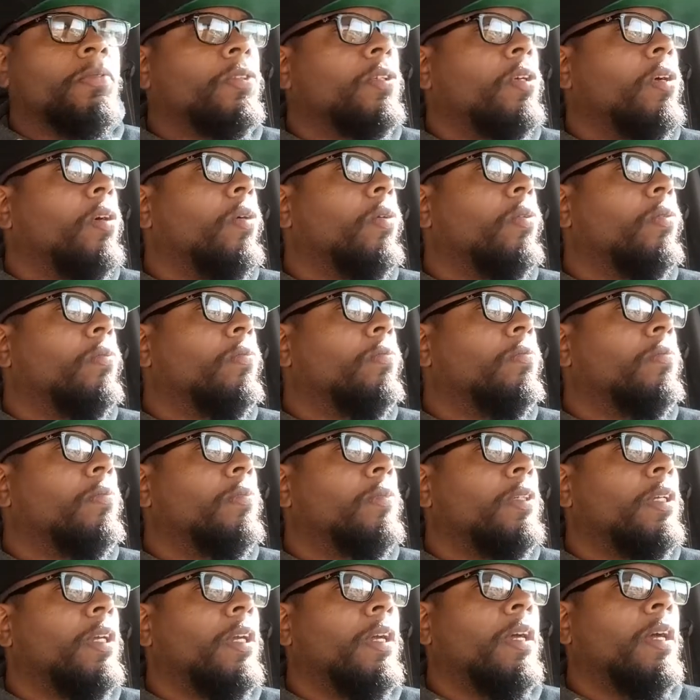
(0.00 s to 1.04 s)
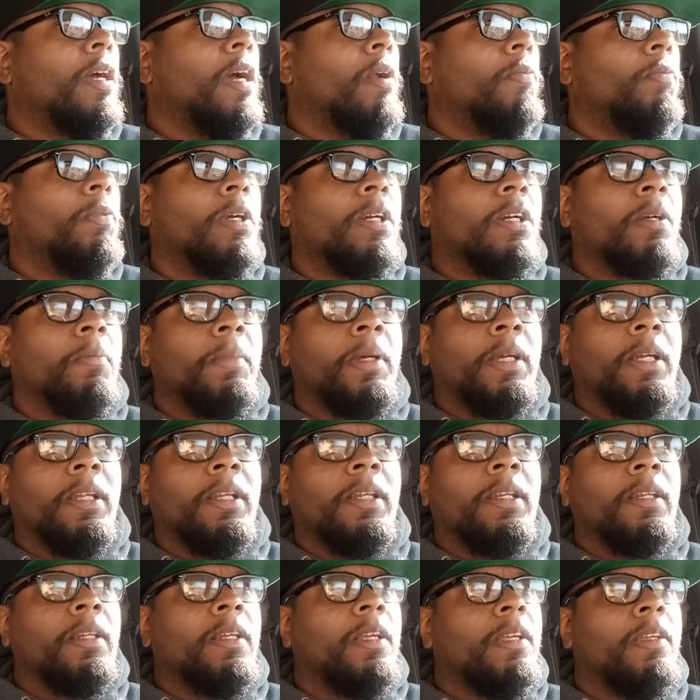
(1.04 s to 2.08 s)
So yeah, I
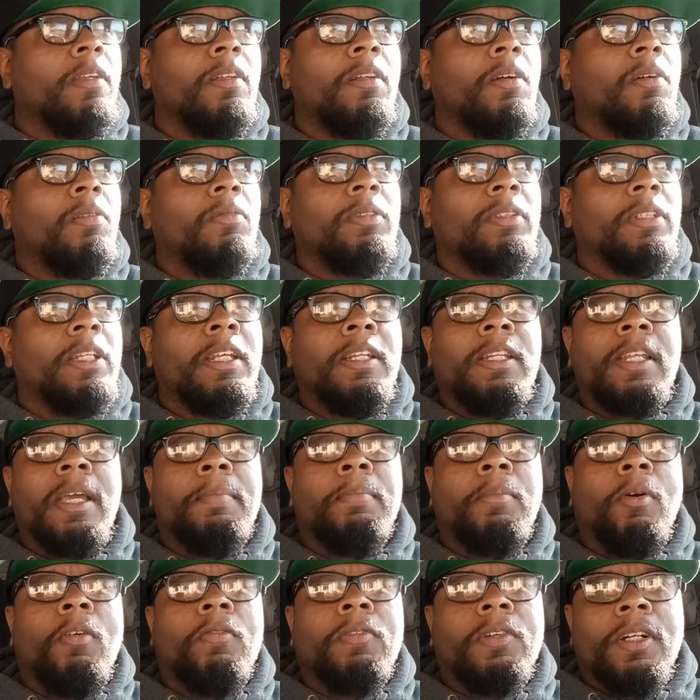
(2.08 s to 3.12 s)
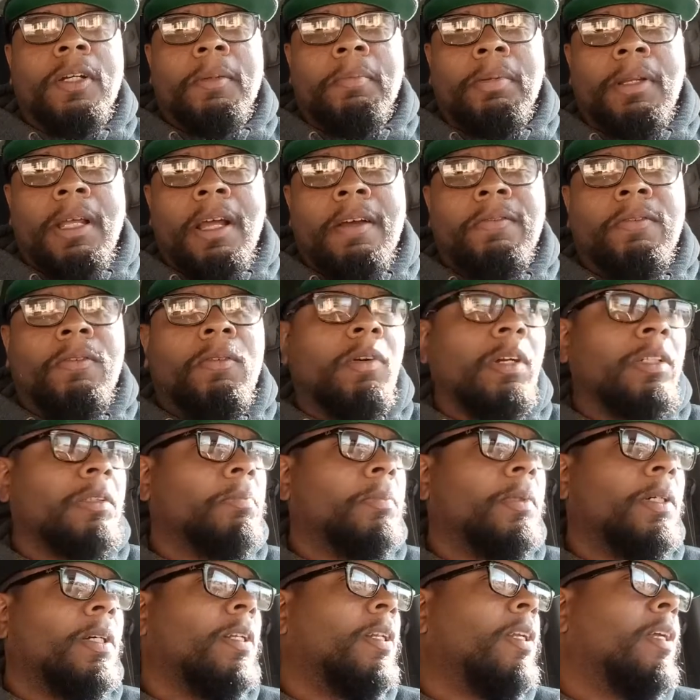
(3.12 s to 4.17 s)
recommend, you know, they both good platforms,
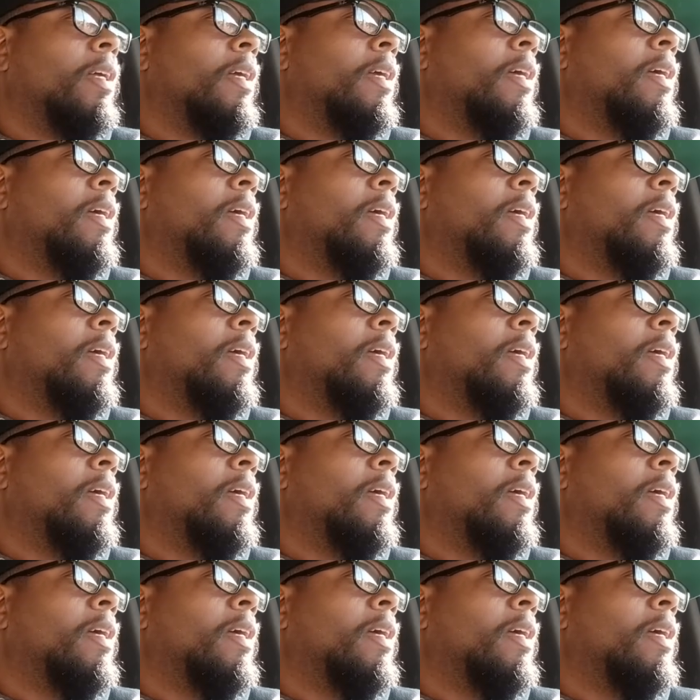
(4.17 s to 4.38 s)
but